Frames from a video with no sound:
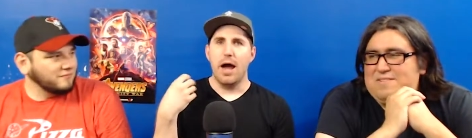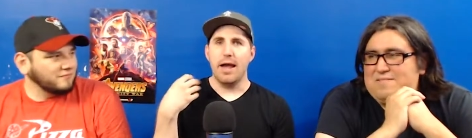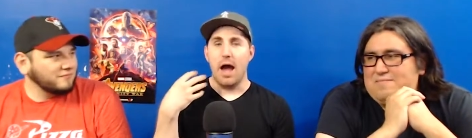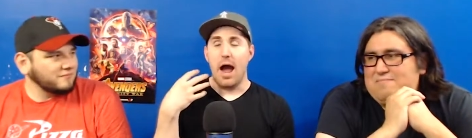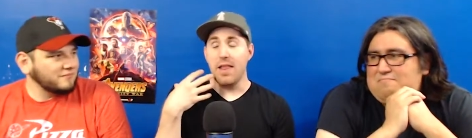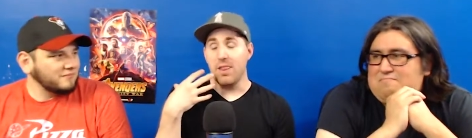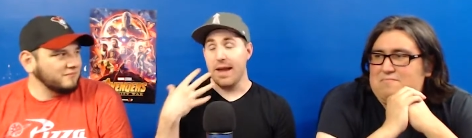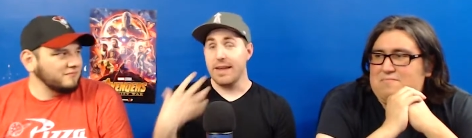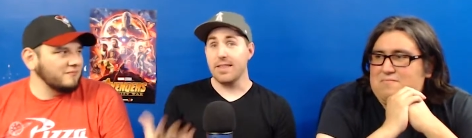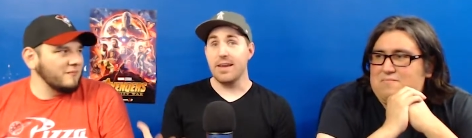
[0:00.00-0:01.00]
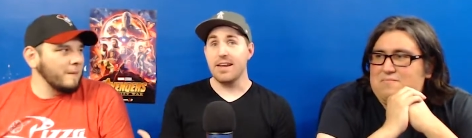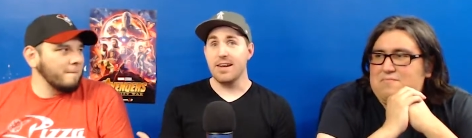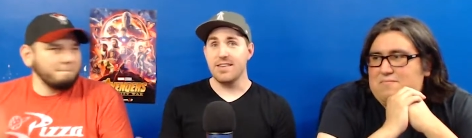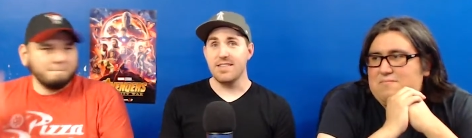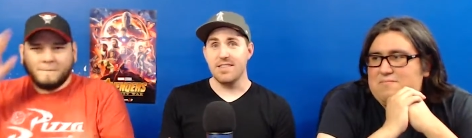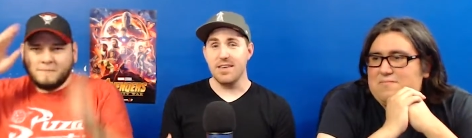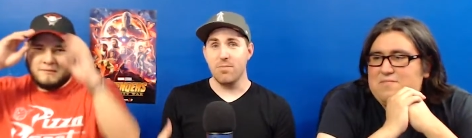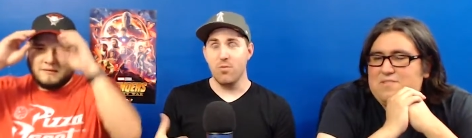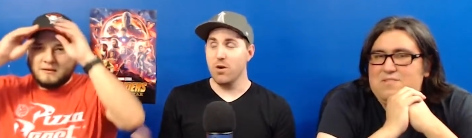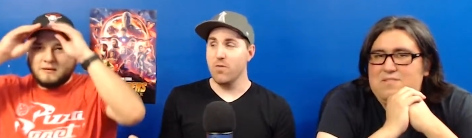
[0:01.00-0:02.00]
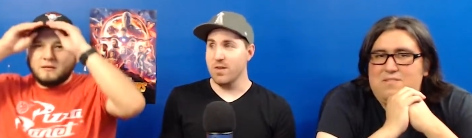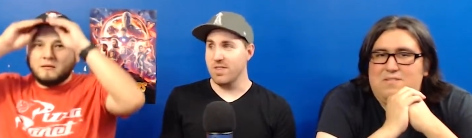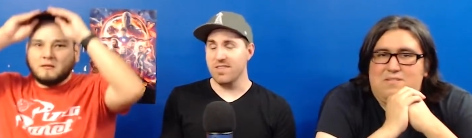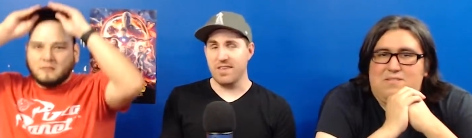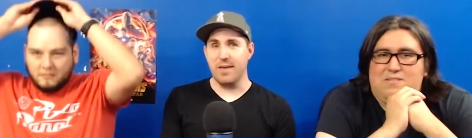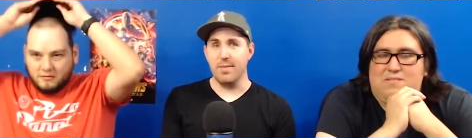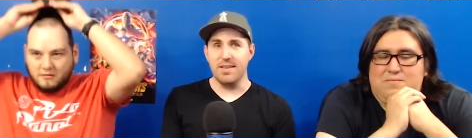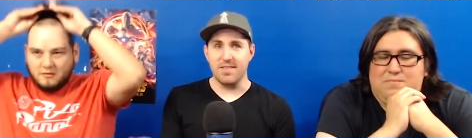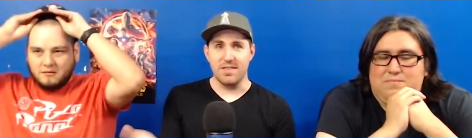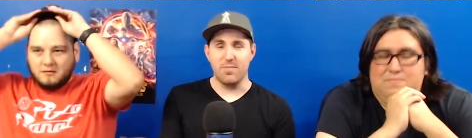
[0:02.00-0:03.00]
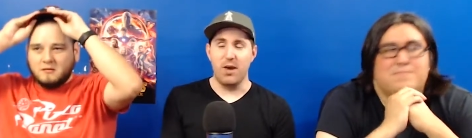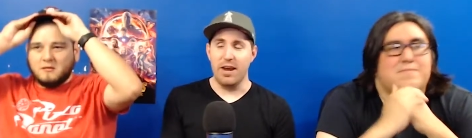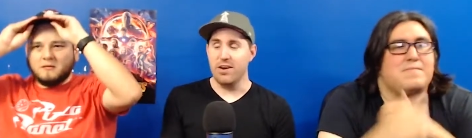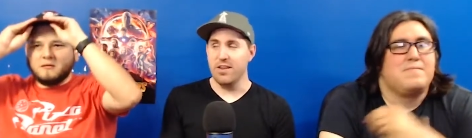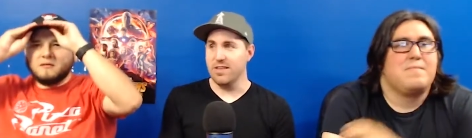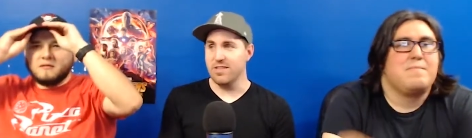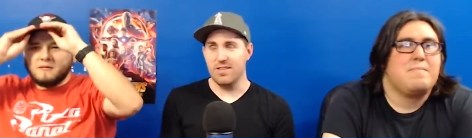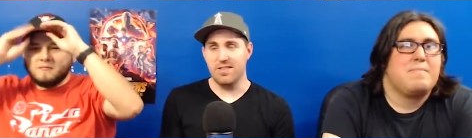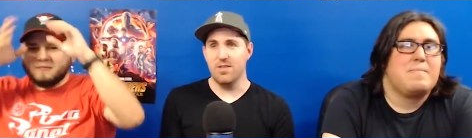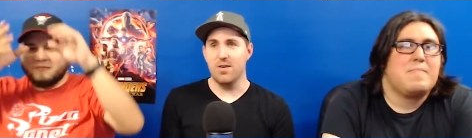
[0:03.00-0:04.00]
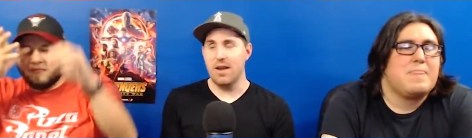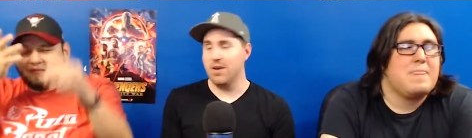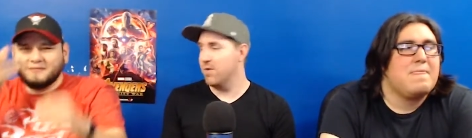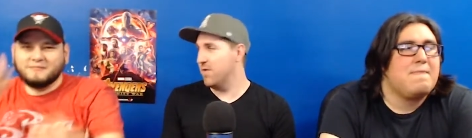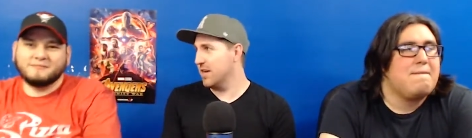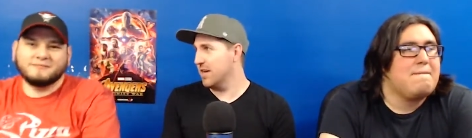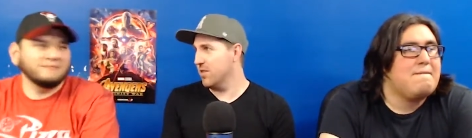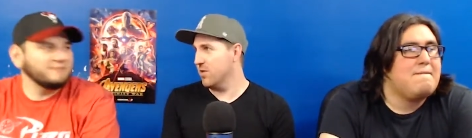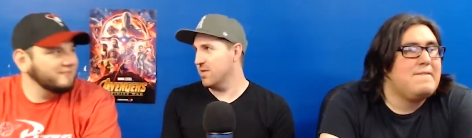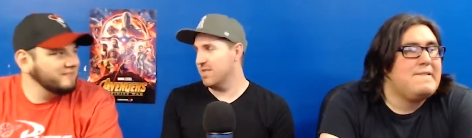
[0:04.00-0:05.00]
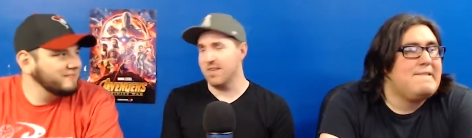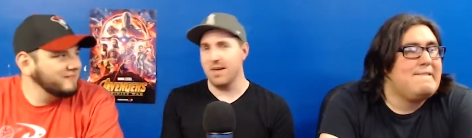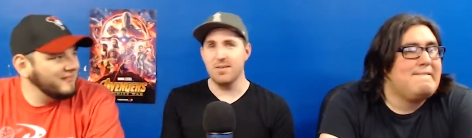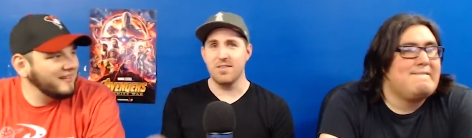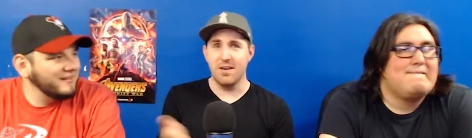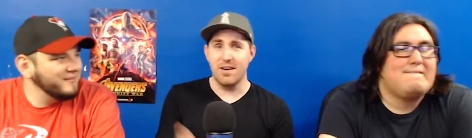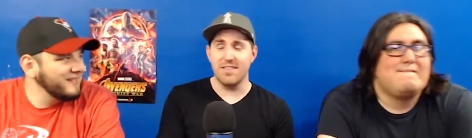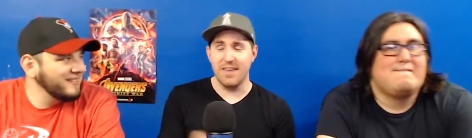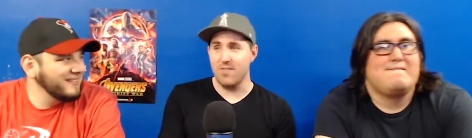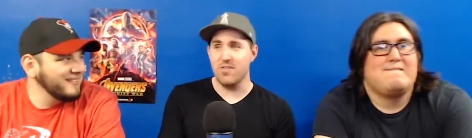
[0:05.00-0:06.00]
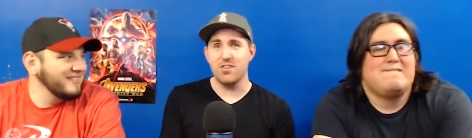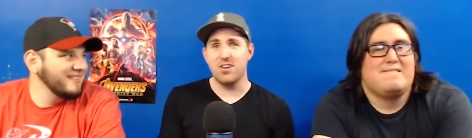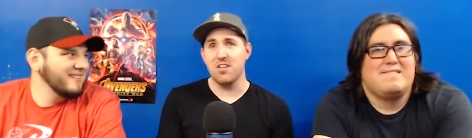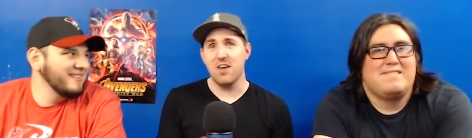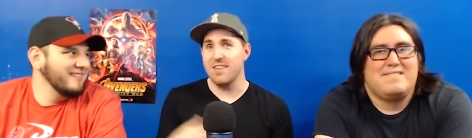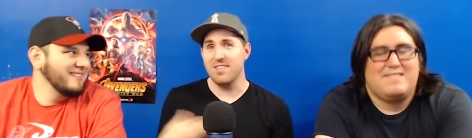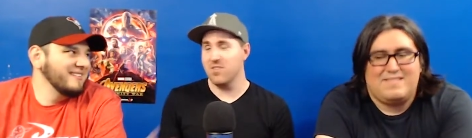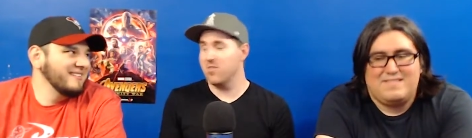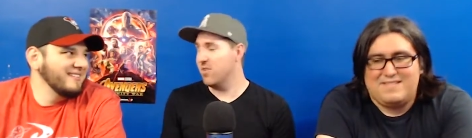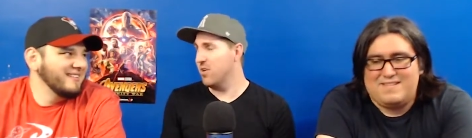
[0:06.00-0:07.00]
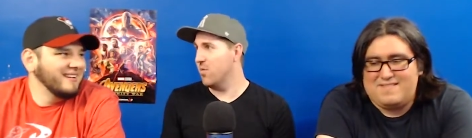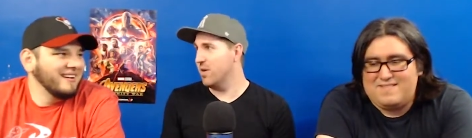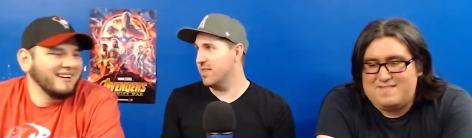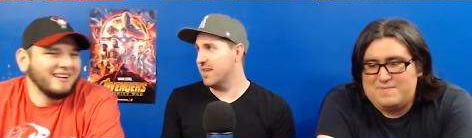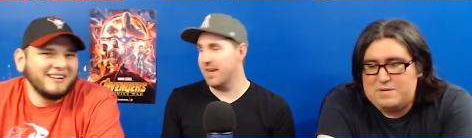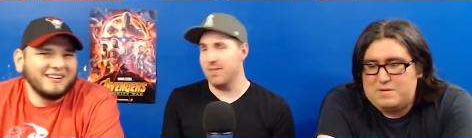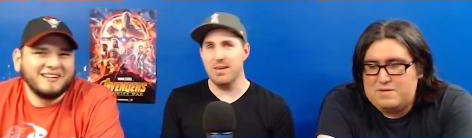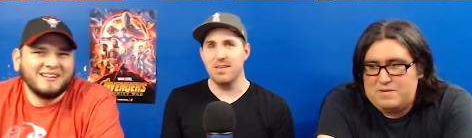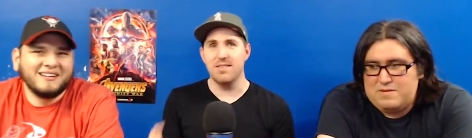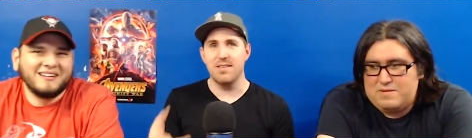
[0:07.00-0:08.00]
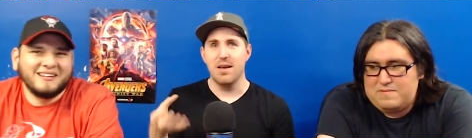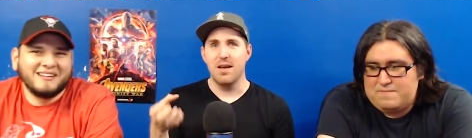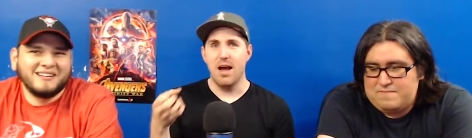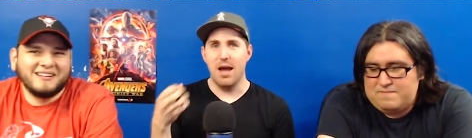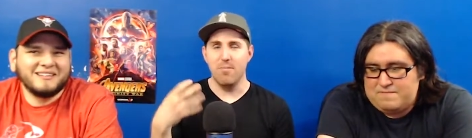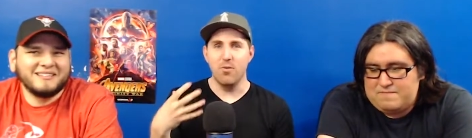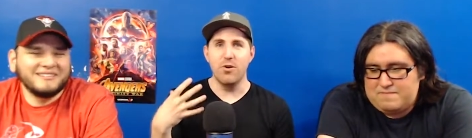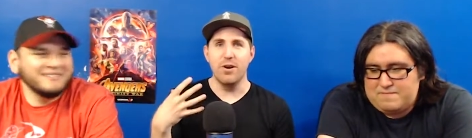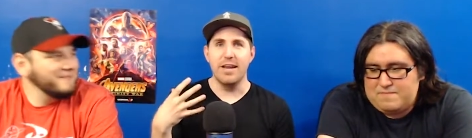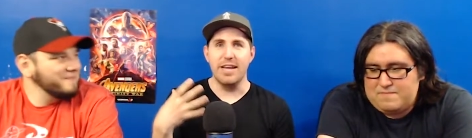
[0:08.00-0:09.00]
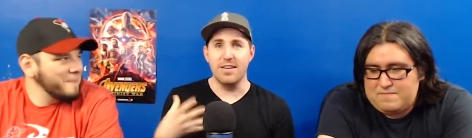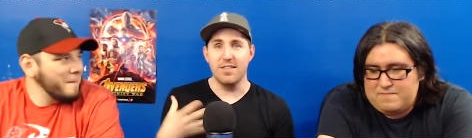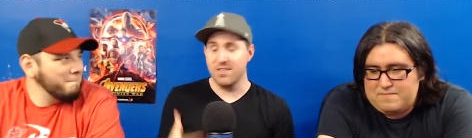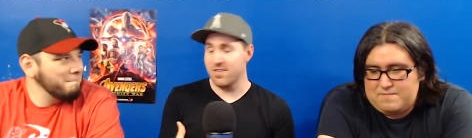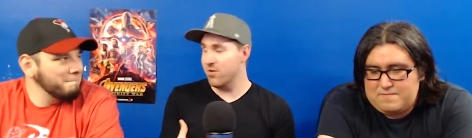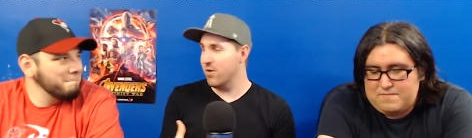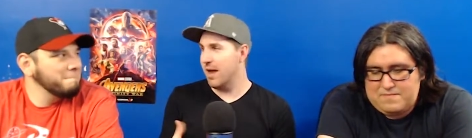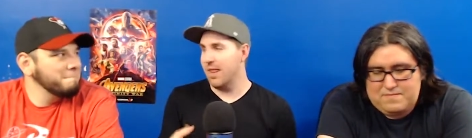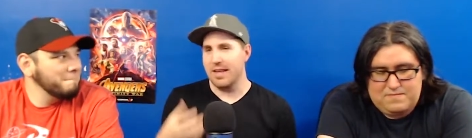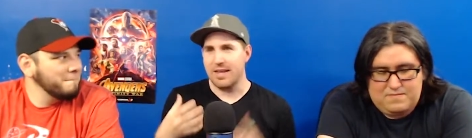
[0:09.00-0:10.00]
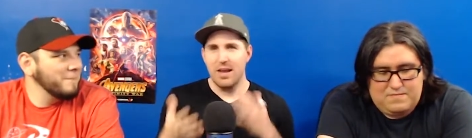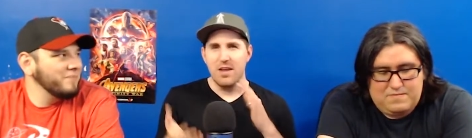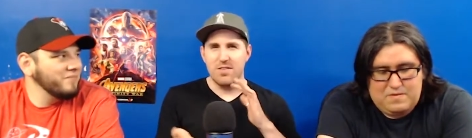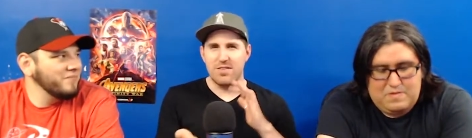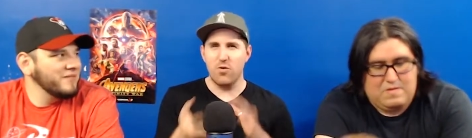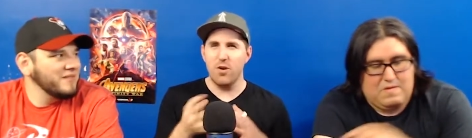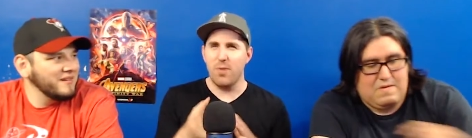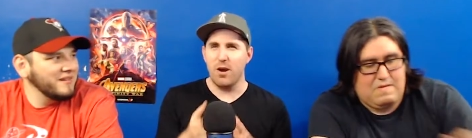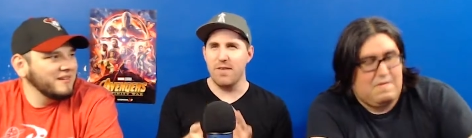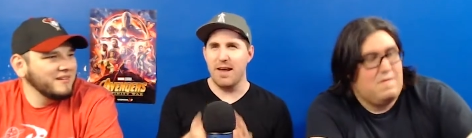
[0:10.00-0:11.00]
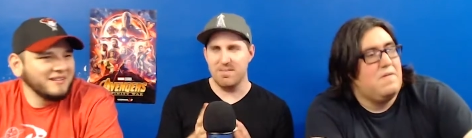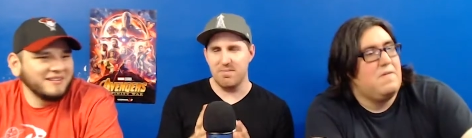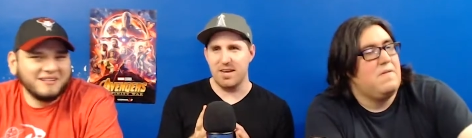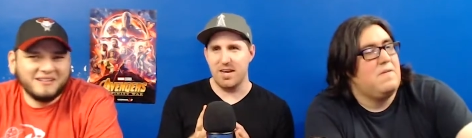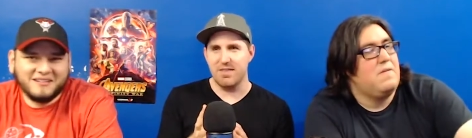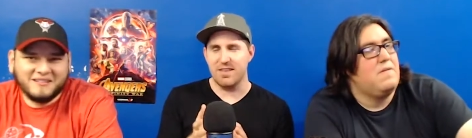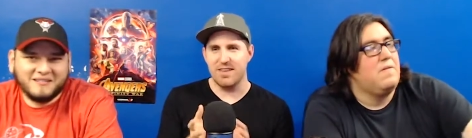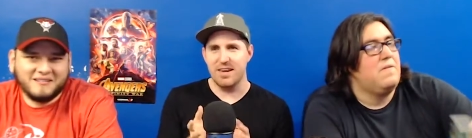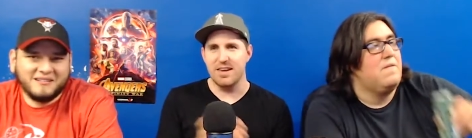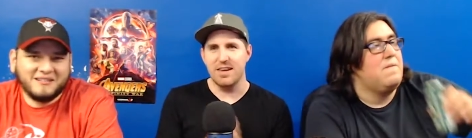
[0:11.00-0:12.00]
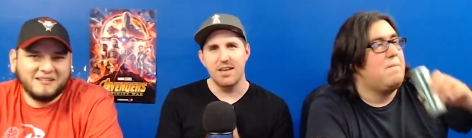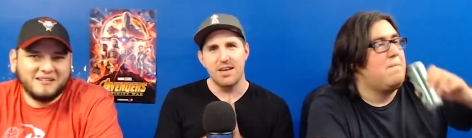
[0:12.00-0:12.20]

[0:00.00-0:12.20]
Speaker 1: I I liked that I got to see more of what this game is because prior to this, I still had no fucking clue what this game is. And honestly, after the trailer, I still don't know what the game is. I'm more into the story. Like the story part of it has me kind of excited.